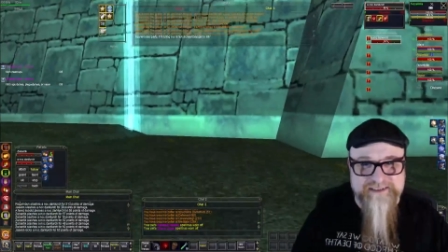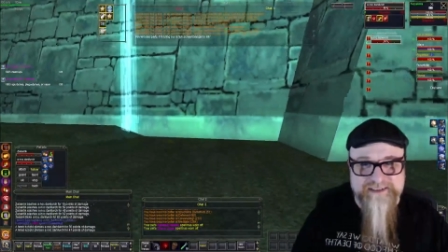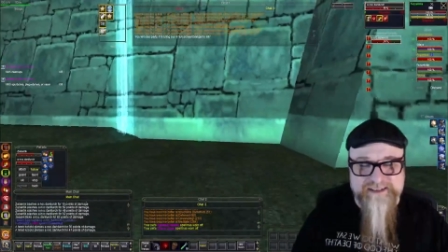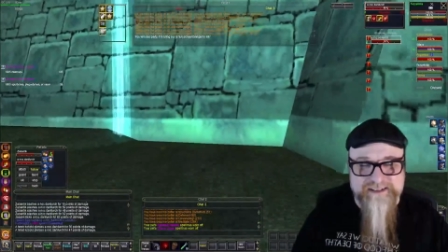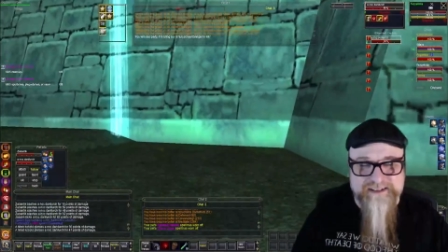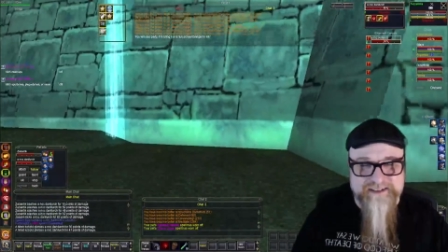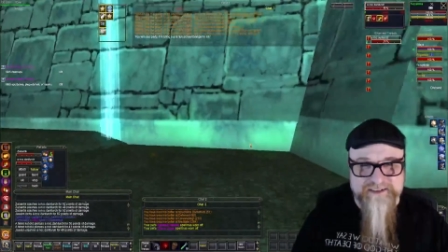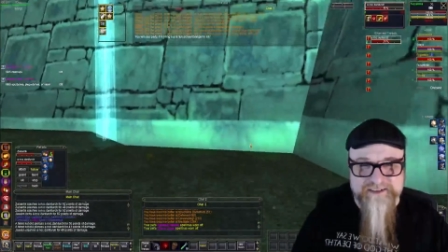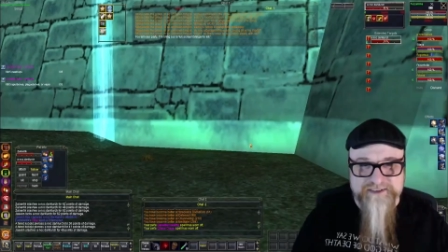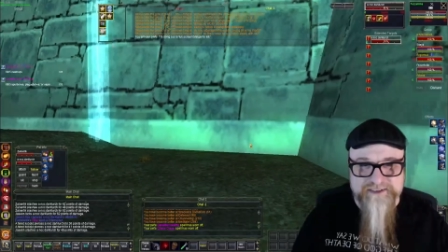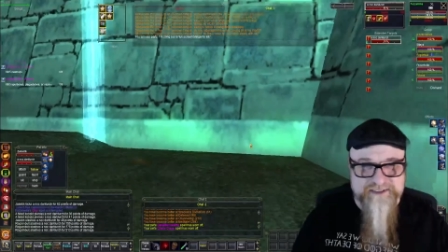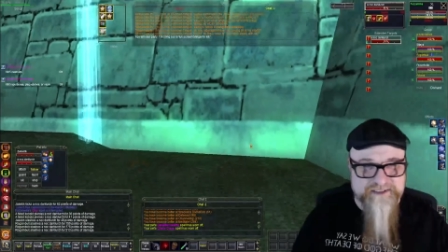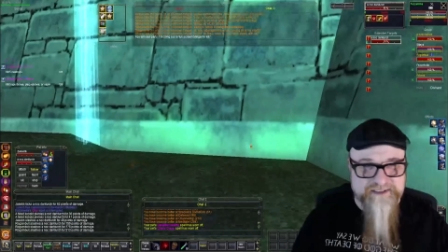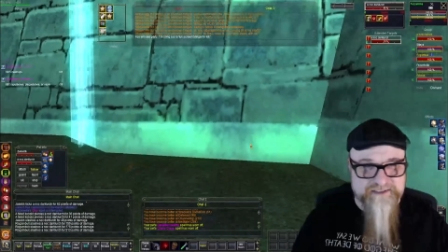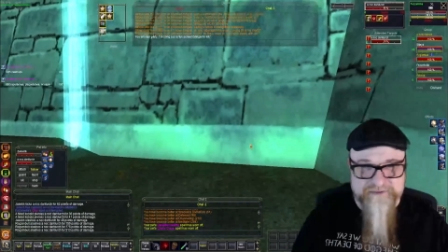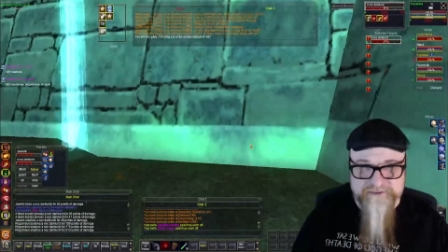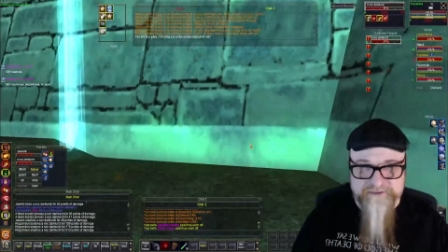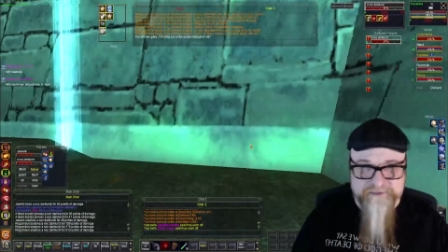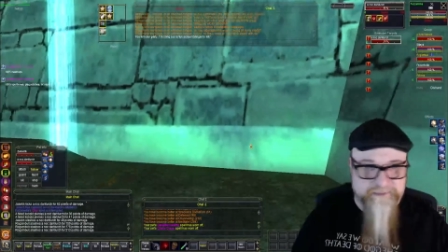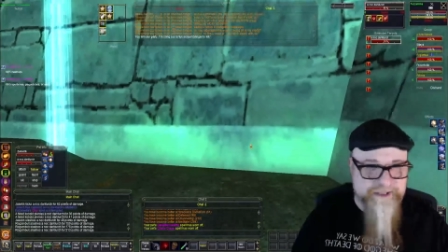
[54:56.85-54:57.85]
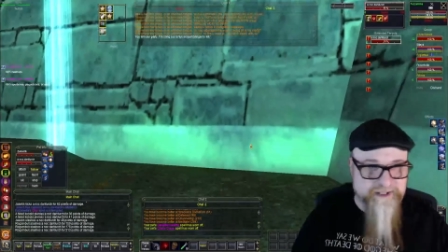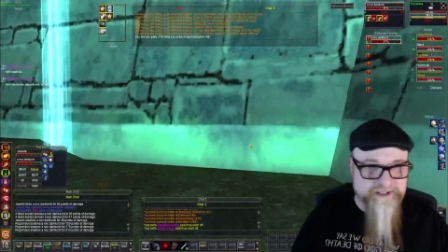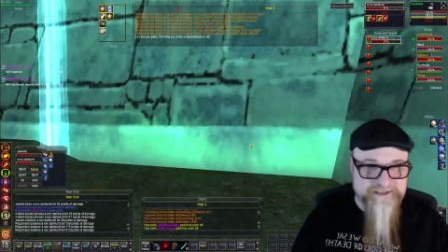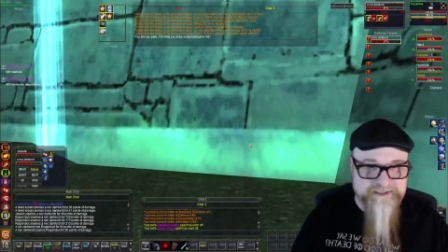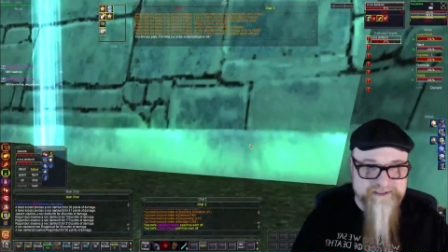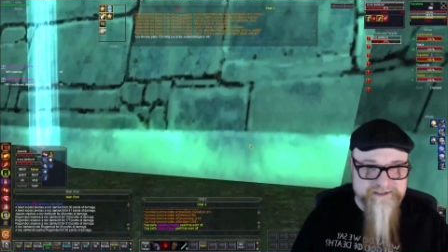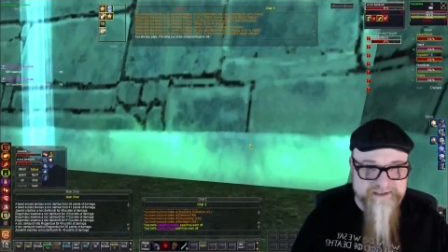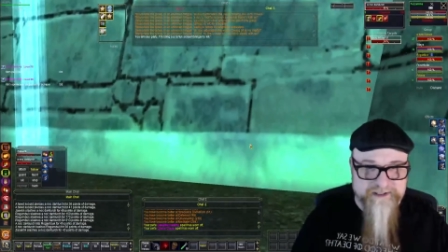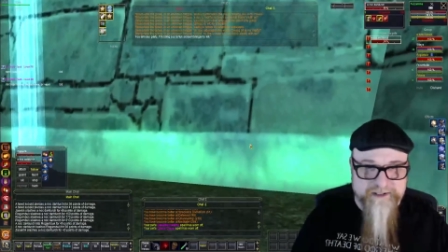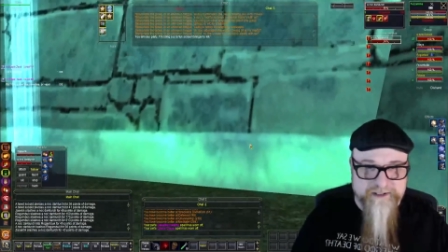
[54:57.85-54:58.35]
a huge
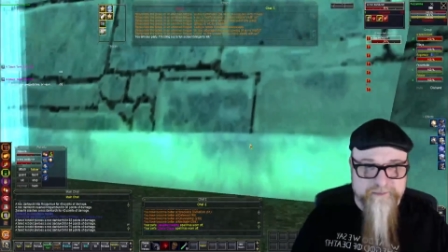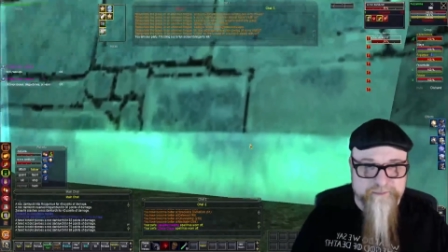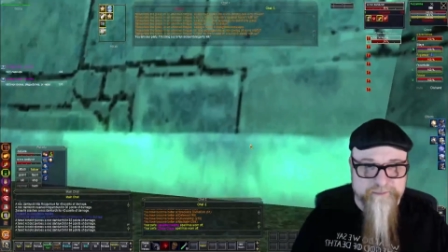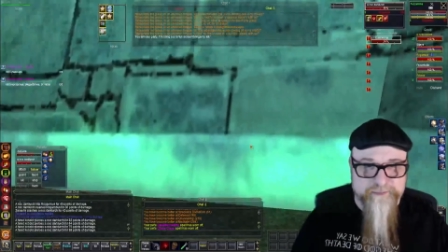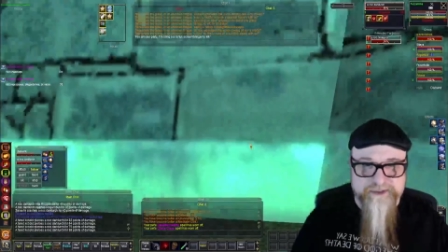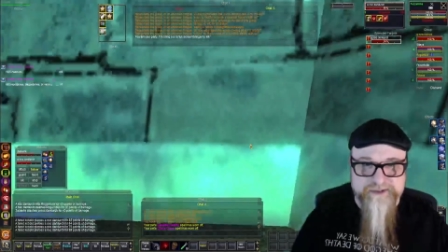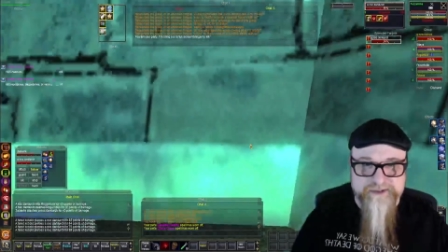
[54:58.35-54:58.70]
information dump.